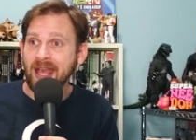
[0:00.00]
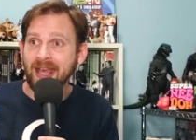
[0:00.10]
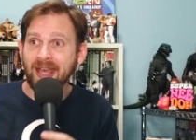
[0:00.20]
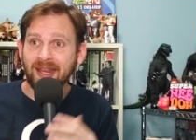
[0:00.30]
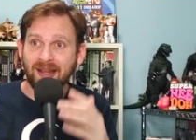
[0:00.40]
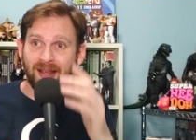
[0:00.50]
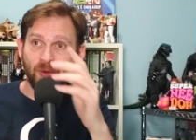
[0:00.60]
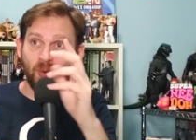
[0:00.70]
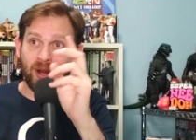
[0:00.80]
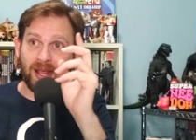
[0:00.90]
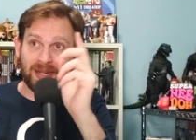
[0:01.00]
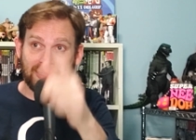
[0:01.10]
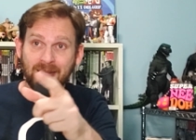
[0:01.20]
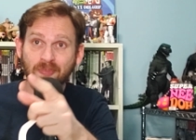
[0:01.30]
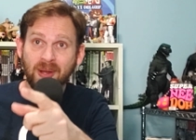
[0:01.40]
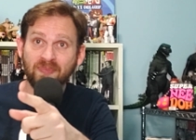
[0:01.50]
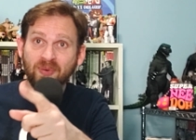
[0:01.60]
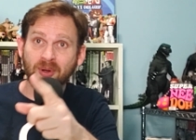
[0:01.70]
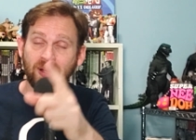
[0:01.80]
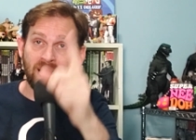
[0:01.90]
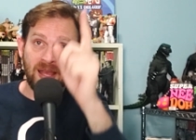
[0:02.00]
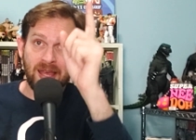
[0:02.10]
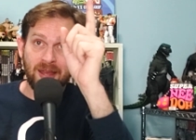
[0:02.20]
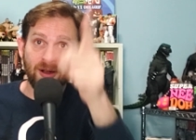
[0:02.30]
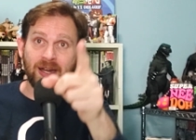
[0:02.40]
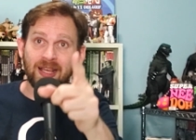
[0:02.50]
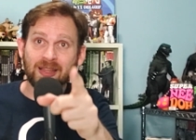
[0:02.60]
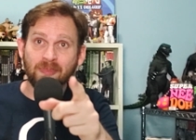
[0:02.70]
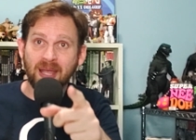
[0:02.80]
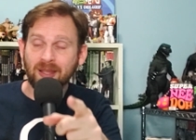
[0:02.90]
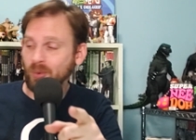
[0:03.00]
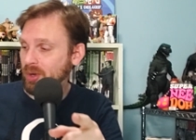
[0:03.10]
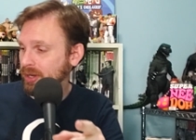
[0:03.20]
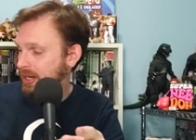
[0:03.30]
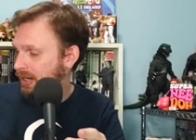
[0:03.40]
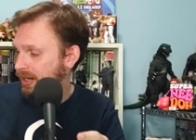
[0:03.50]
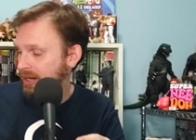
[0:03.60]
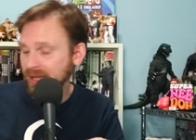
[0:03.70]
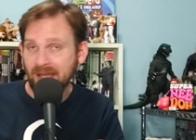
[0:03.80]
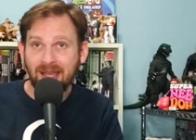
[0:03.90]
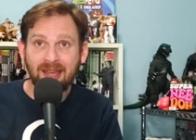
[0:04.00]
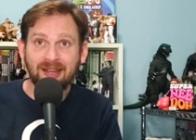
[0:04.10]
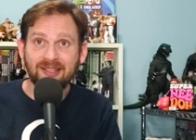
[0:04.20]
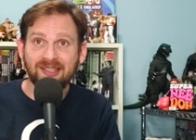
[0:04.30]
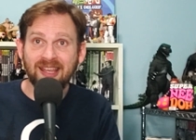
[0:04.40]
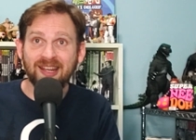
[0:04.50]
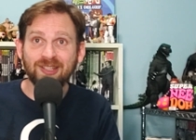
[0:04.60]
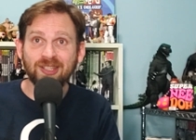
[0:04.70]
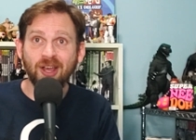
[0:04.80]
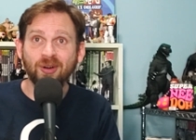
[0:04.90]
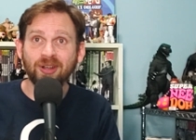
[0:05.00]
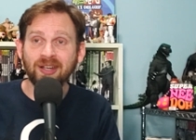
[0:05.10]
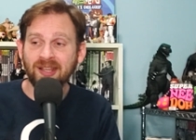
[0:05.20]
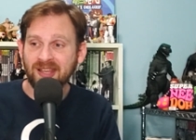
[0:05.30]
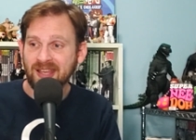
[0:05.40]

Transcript: and uh, what I did prep for, it already hit the back of the wall here. It is, it is going.